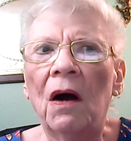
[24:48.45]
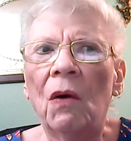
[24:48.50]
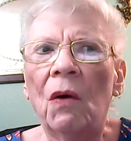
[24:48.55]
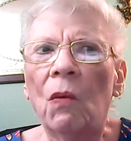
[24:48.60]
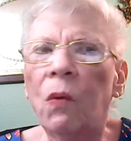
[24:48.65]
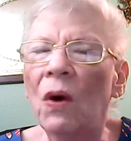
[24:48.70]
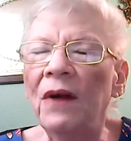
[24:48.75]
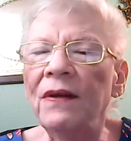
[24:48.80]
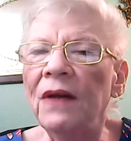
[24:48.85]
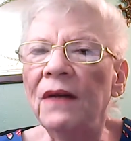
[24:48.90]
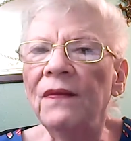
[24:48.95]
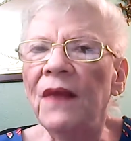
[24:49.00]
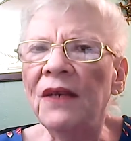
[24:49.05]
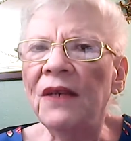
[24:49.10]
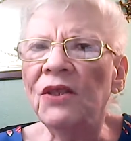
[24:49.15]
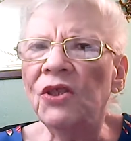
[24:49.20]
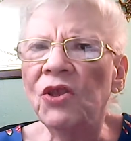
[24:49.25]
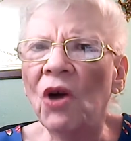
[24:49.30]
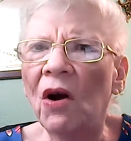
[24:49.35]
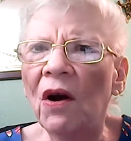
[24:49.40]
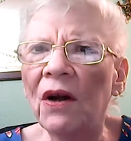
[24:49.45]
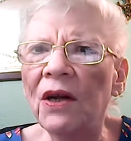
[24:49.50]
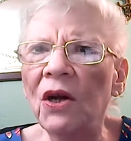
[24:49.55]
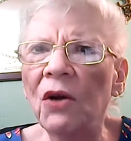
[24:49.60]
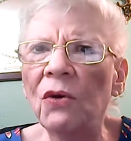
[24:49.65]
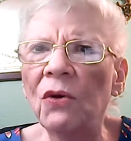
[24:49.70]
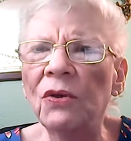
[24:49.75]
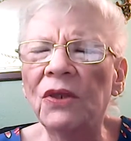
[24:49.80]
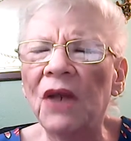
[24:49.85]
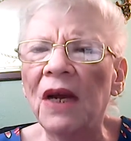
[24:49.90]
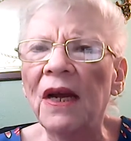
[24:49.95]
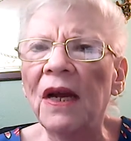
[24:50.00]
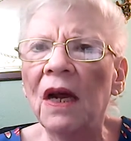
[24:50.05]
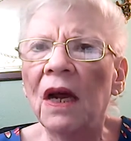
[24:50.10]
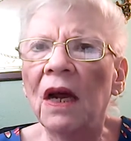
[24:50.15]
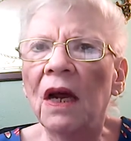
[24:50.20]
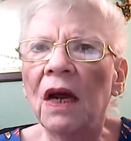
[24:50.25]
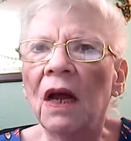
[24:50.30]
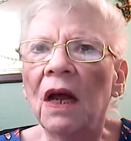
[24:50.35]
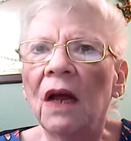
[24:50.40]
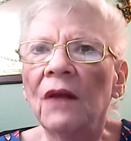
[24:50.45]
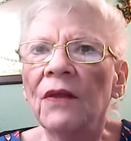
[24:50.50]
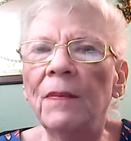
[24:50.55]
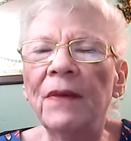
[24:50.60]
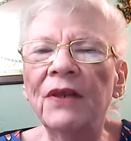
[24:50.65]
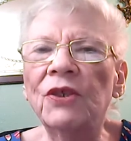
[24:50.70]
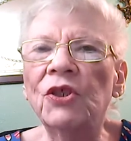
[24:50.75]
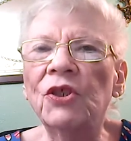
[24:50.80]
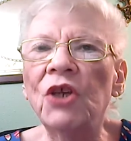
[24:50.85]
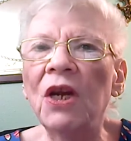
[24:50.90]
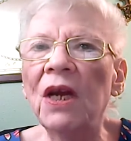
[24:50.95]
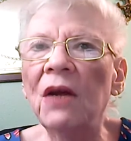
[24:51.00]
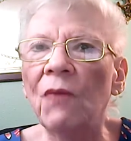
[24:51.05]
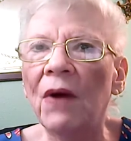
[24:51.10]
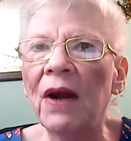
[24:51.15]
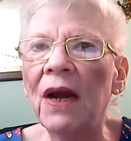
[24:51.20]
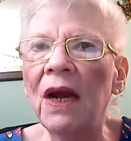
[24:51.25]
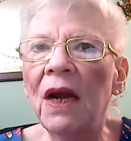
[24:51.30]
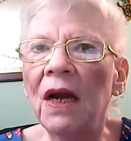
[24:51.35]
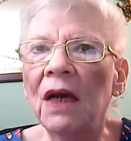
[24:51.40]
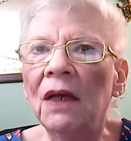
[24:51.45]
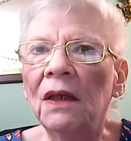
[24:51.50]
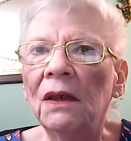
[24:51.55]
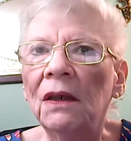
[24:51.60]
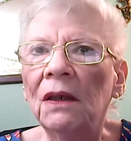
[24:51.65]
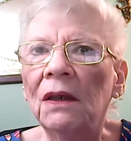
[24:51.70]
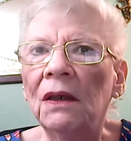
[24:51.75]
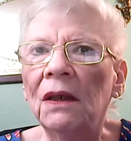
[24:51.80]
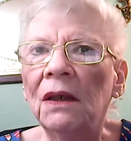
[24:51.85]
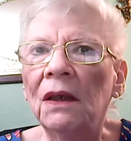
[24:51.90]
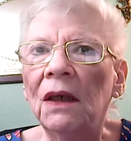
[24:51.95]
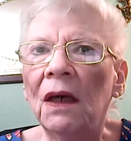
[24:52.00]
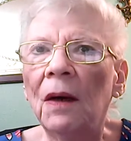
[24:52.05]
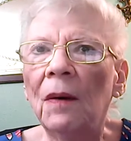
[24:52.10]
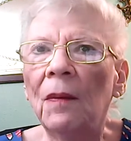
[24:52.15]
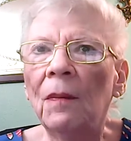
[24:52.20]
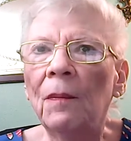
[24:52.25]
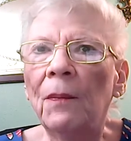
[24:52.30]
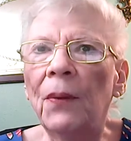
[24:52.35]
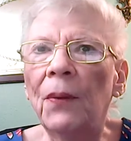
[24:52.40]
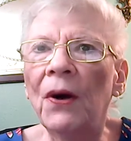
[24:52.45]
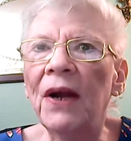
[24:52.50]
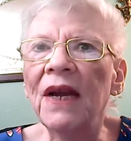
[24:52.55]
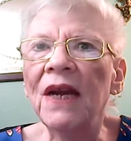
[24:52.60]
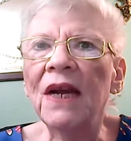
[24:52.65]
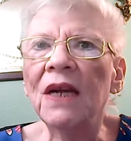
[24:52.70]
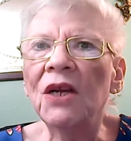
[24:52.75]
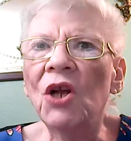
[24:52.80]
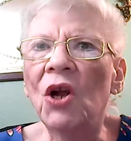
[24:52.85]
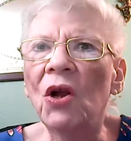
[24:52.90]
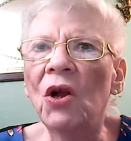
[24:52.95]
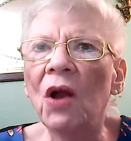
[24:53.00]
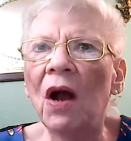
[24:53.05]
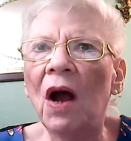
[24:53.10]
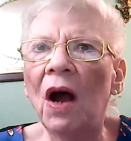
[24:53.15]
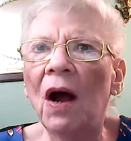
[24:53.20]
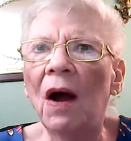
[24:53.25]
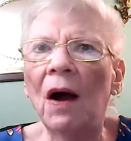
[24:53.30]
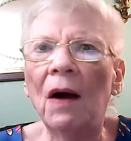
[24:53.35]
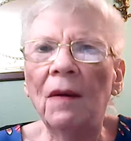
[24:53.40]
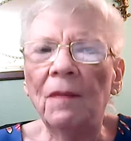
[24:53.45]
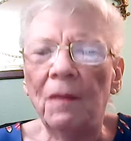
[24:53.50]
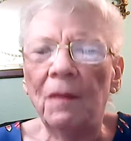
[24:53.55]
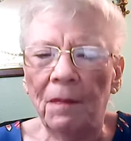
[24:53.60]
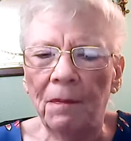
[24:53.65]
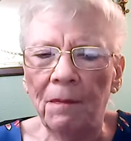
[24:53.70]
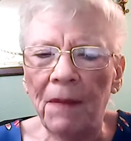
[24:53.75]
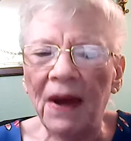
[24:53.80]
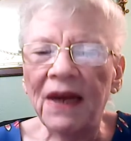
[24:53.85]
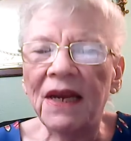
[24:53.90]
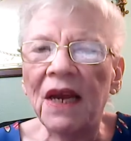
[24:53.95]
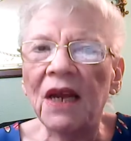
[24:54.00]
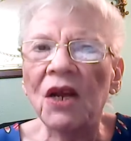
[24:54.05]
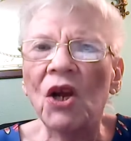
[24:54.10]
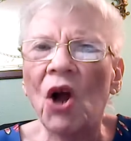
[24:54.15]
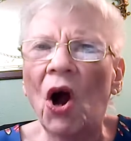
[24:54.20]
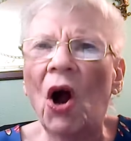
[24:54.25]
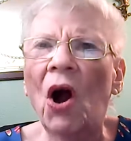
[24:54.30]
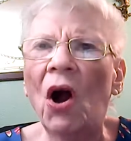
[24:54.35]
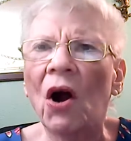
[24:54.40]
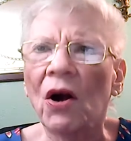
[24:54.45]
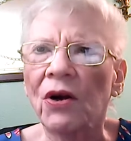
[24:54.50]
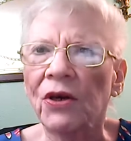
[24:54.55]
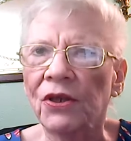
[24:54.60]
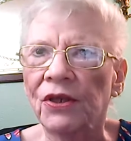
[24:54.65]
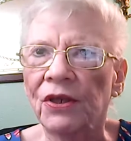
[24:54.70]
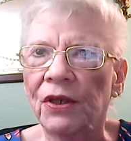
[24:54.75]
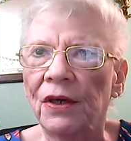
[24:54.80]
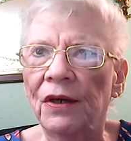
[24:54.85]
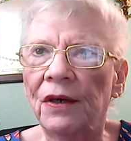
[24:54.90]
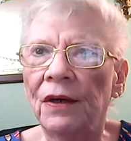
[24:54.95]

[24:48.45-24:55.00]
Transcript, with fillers: When did they start using the machinery putting in, uh, making cars.